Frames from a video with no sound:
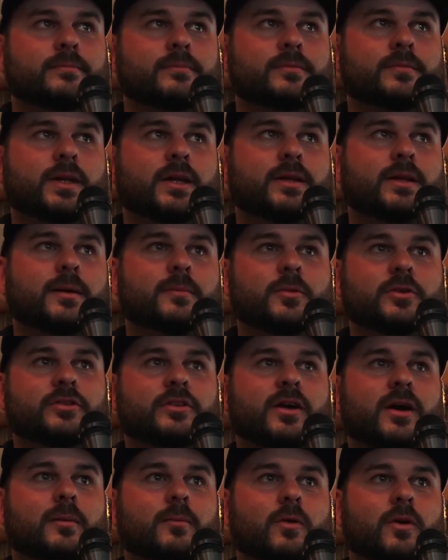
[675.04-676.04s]
take that much
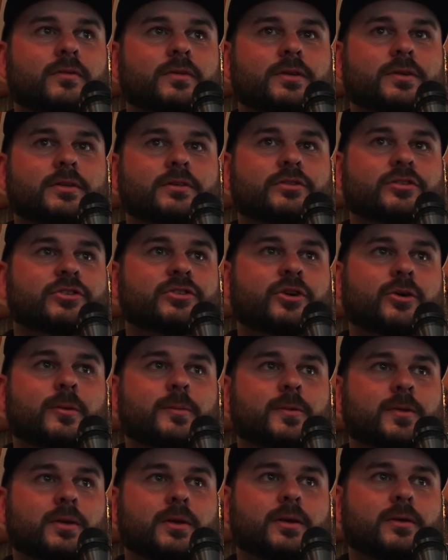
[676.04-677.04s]
time off and then just show up
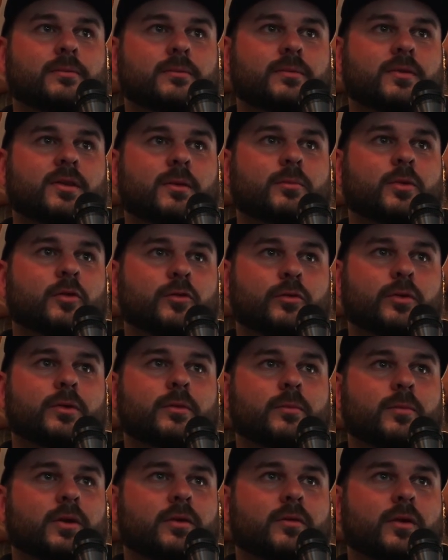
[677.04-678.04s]
to like some of the really
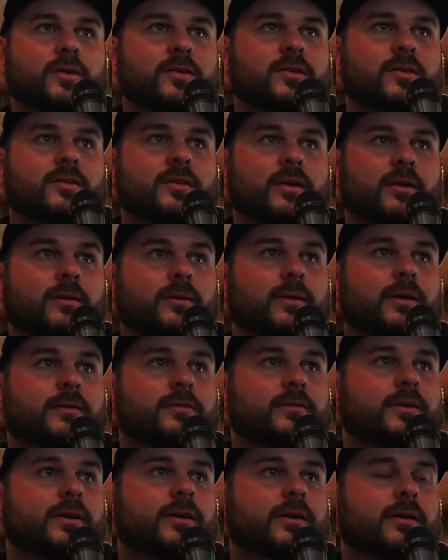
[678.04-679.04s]
big races that are
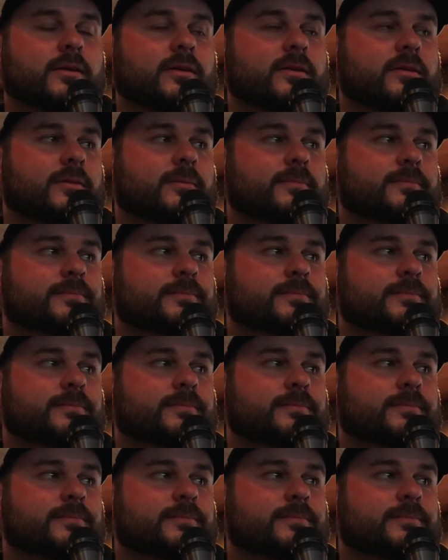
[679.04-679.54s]
left, I guess.